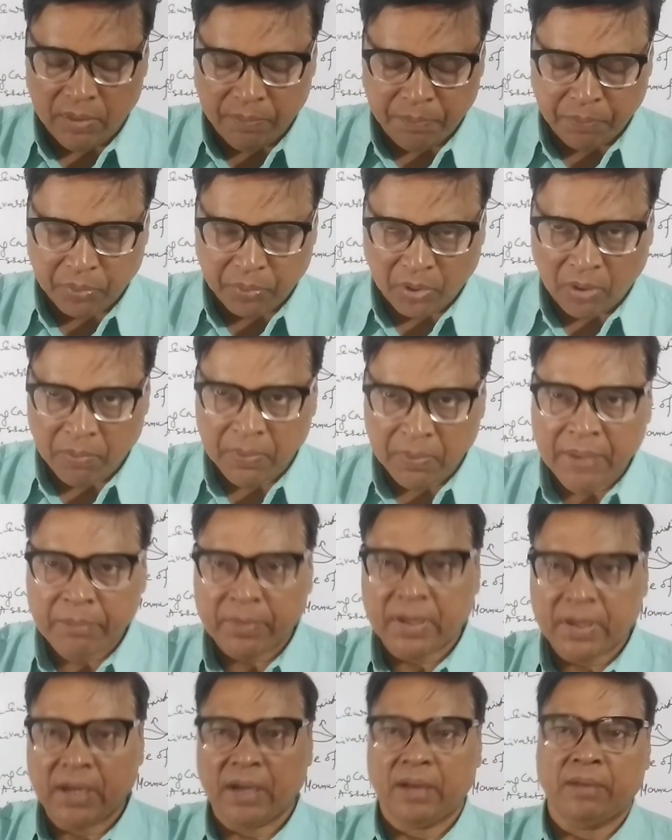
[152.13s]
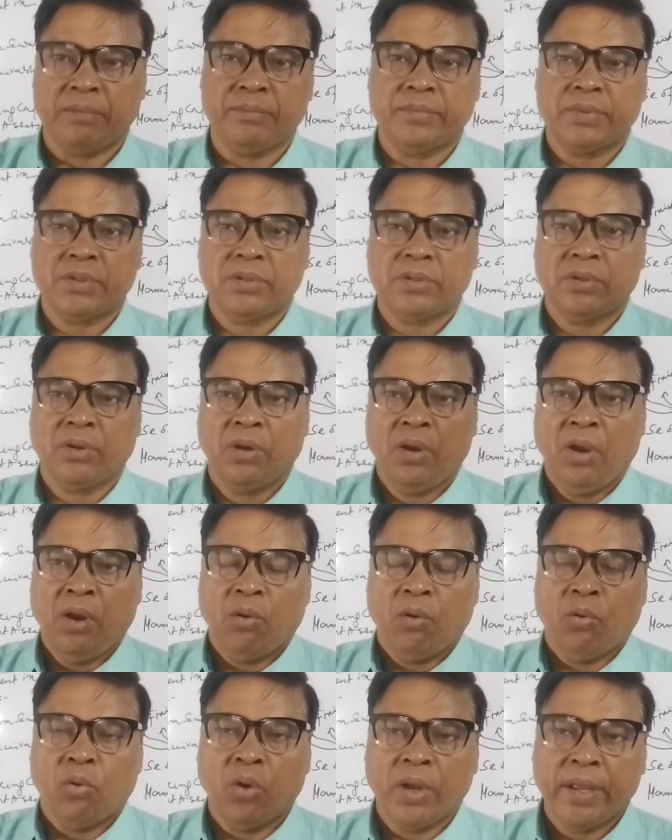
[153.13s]
problem comes
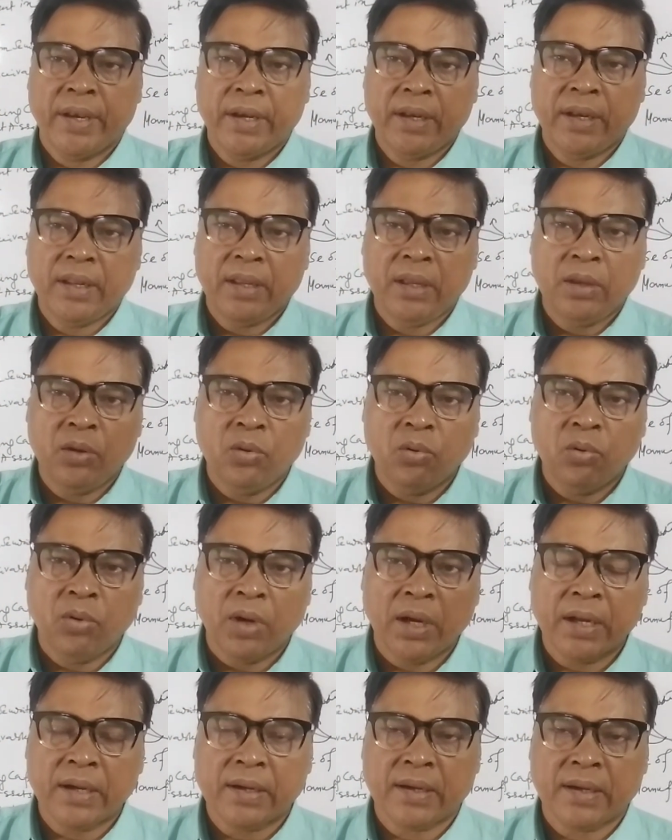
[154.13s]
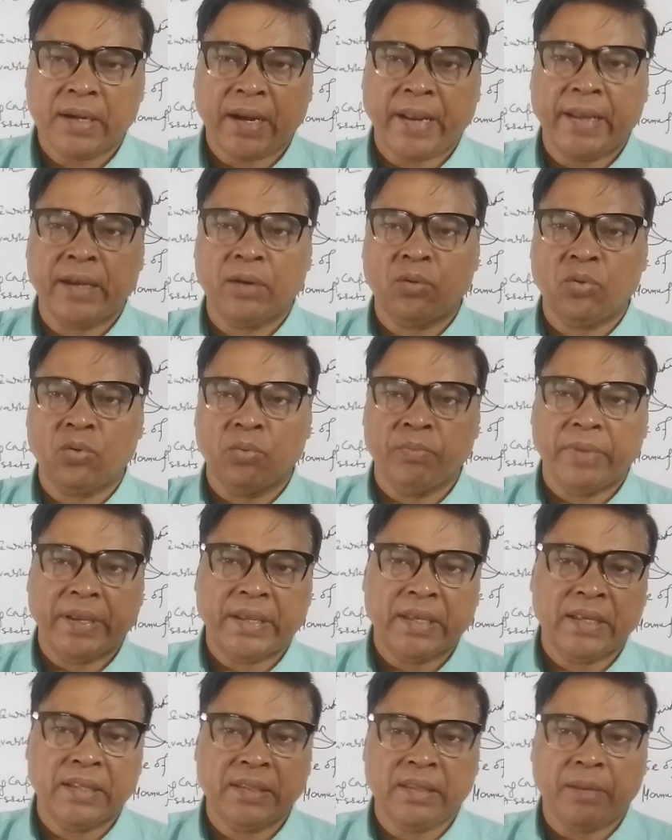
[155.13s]
when you are trying to
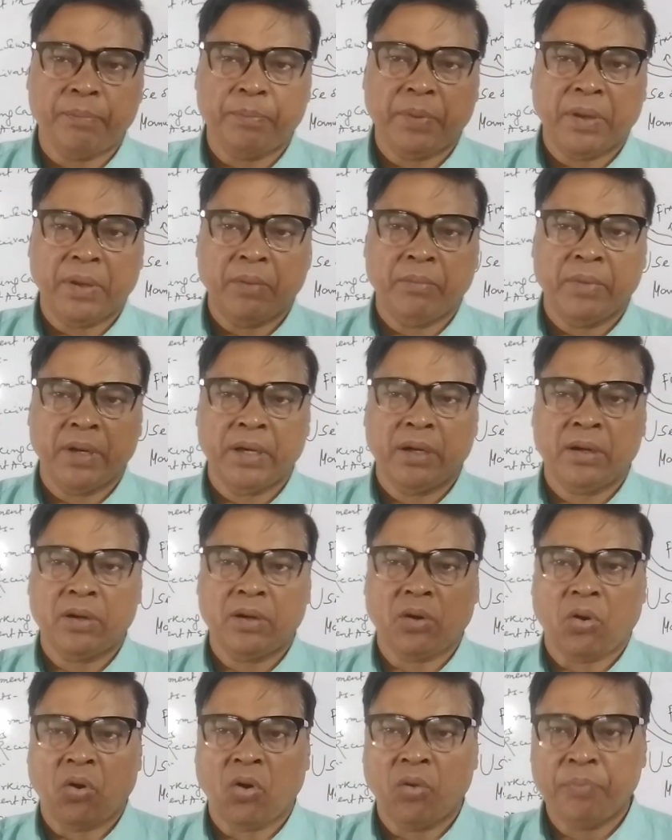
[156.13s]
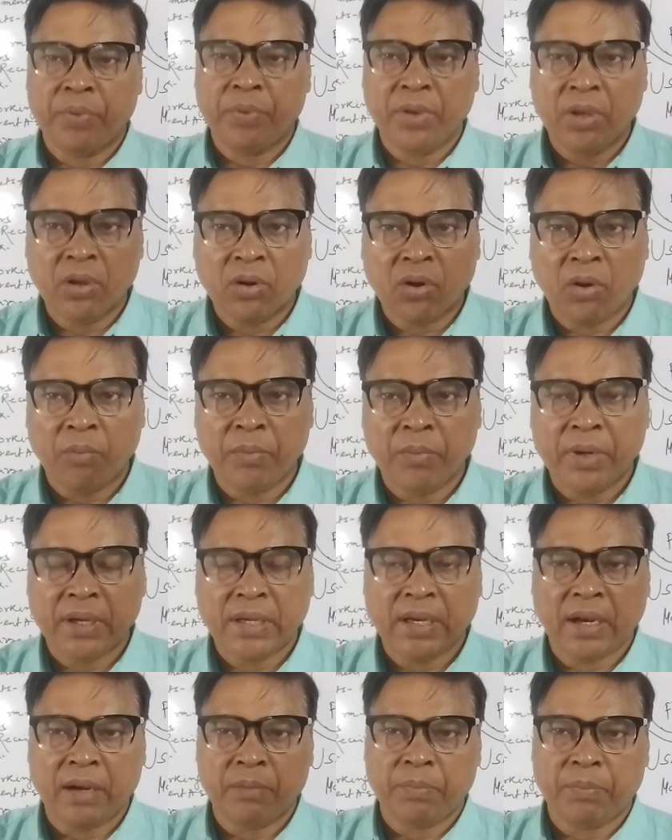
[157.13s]
making the payment of your raw
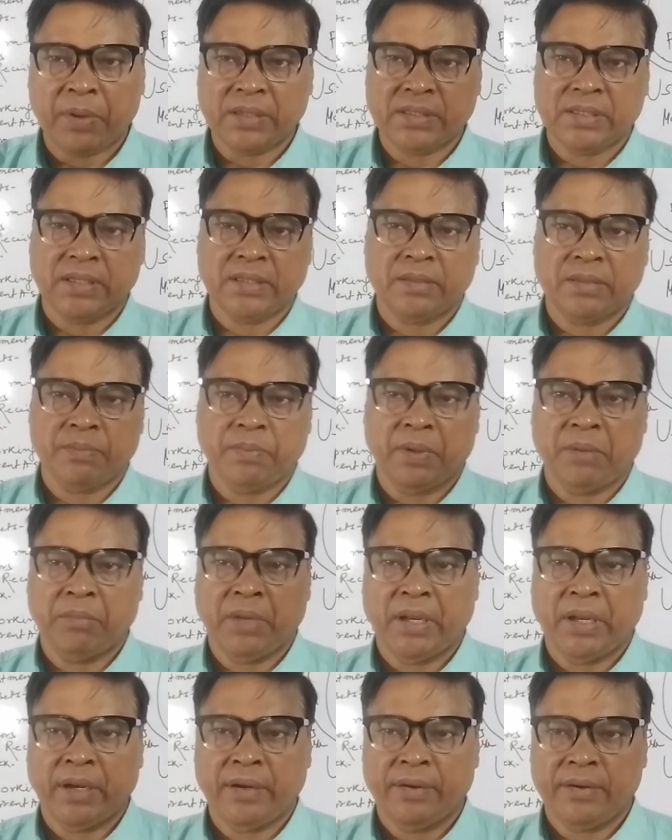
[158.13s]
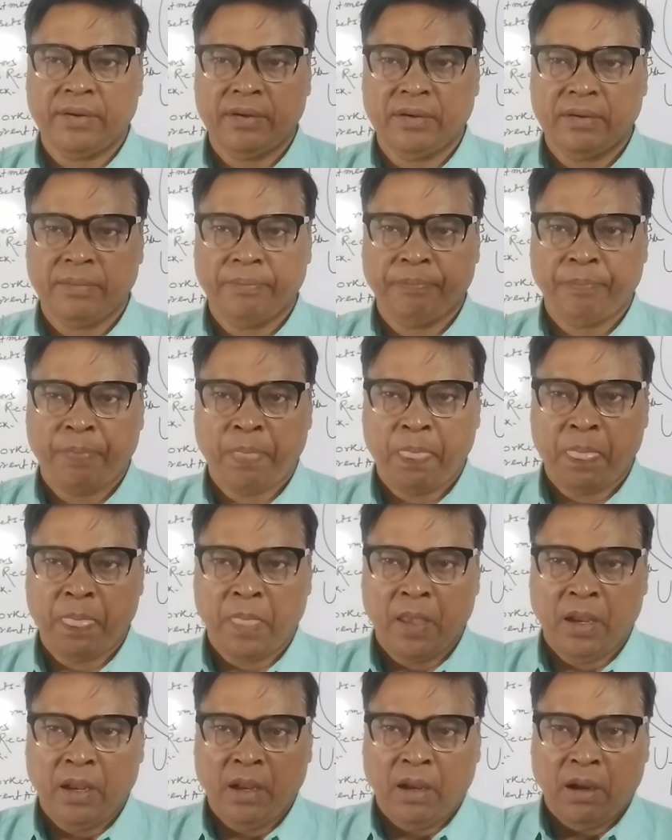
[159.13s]
material purchase payment,
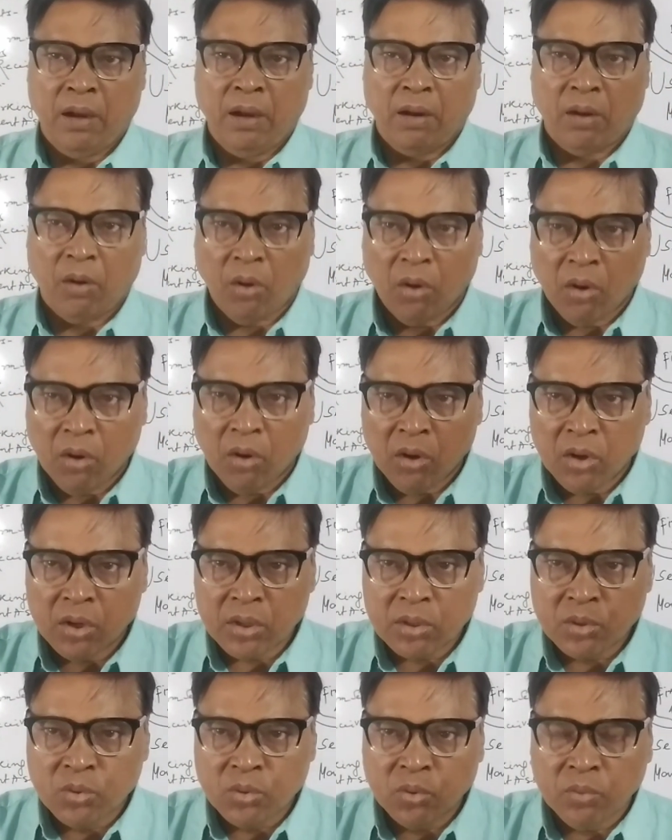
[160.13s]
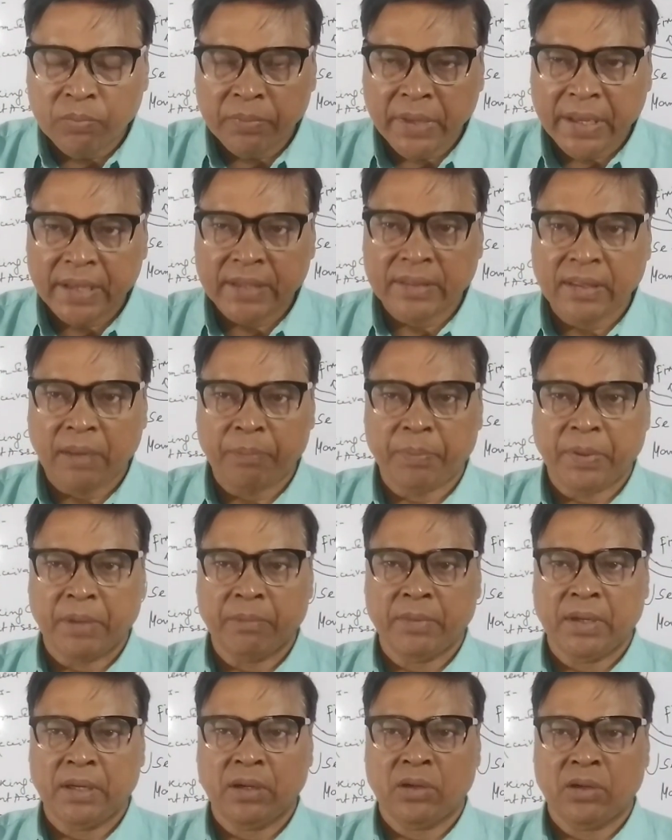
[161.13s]
or to make the
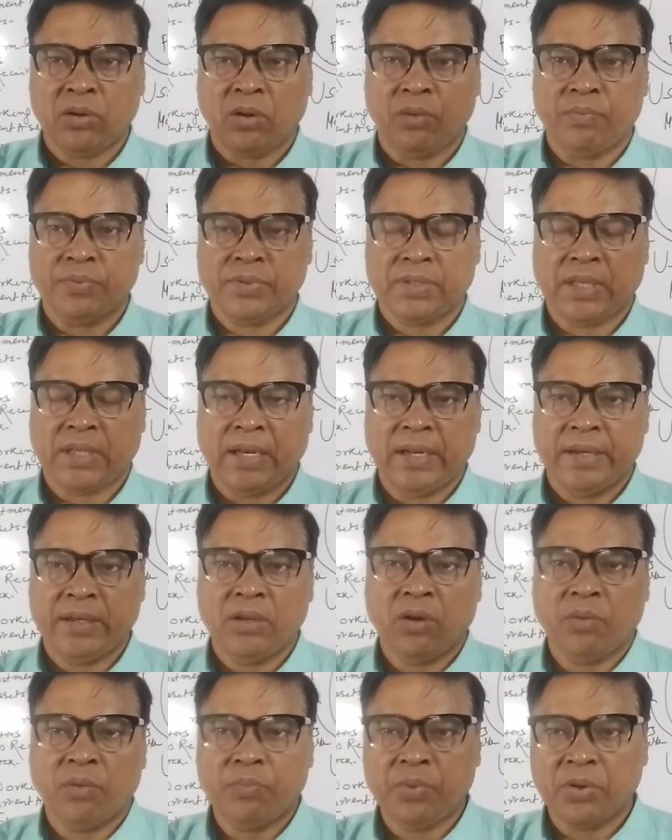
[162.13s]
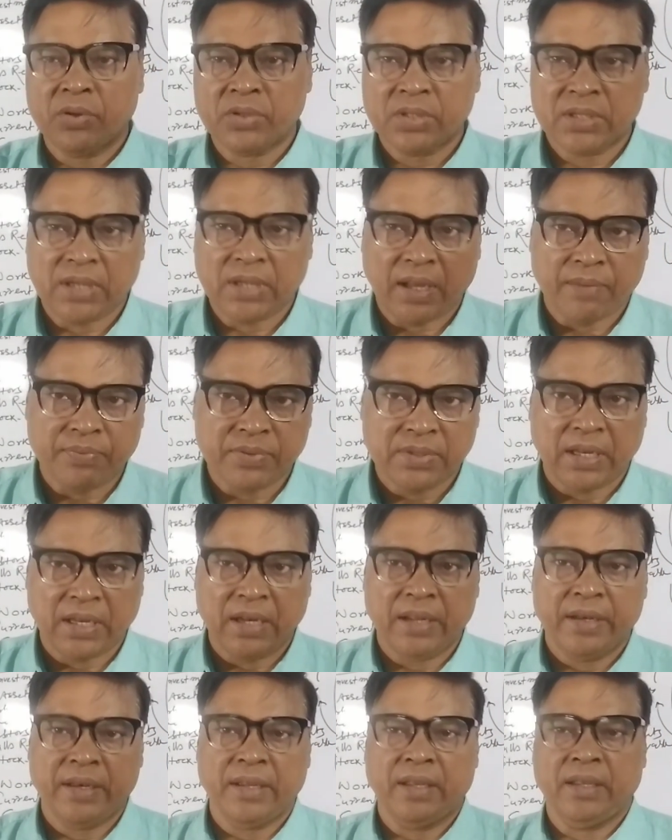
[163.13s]
payment of salary of your staff
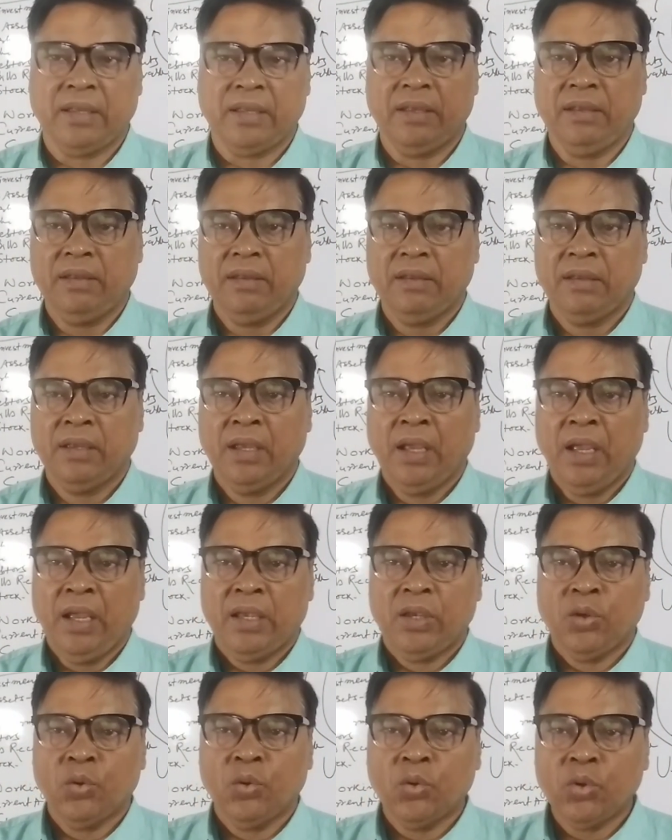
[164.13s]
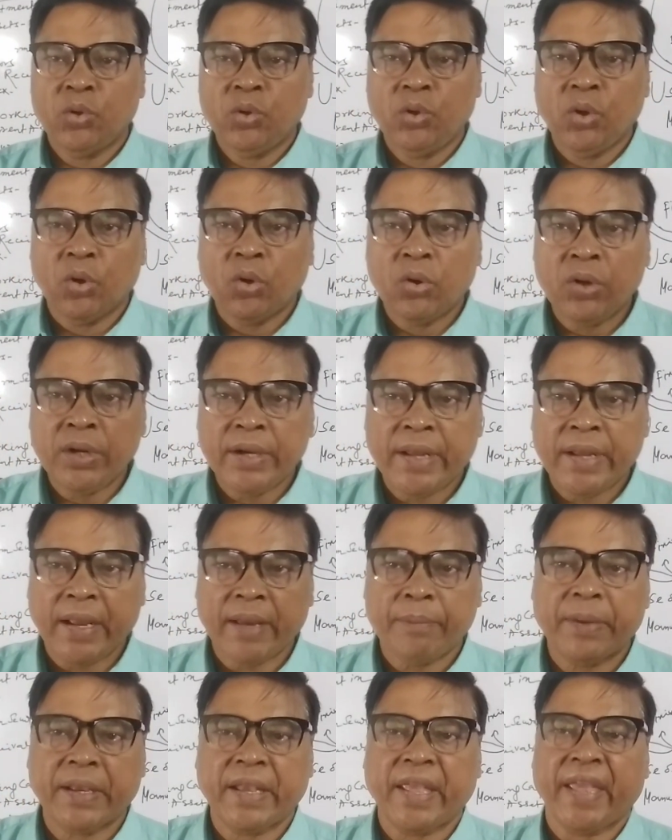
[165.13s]
salary, you don't
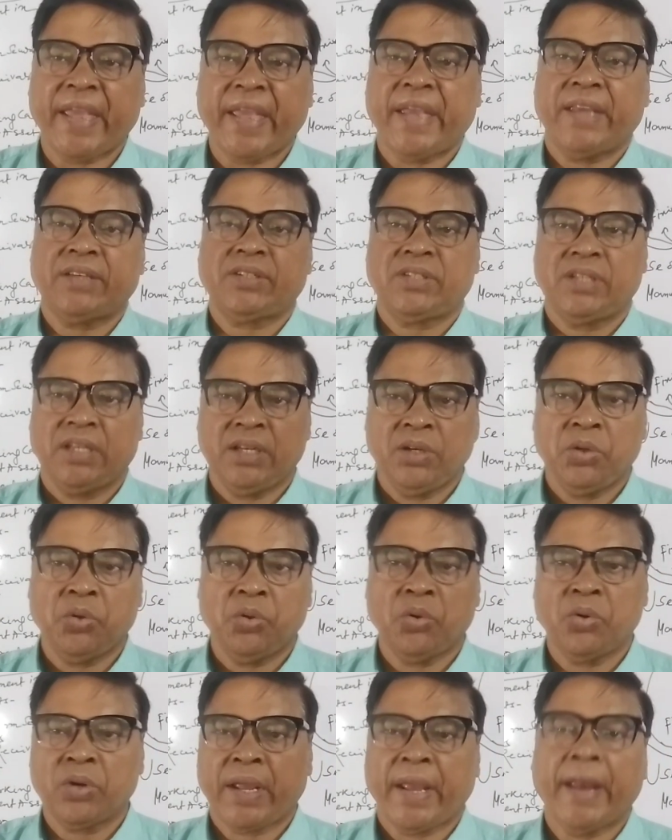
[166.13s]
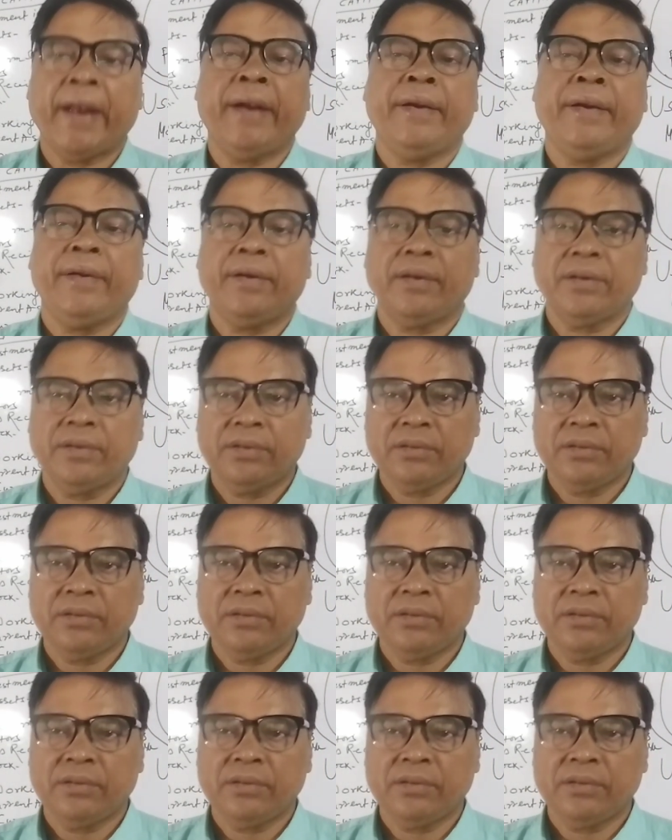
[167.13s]
have cash in your hand.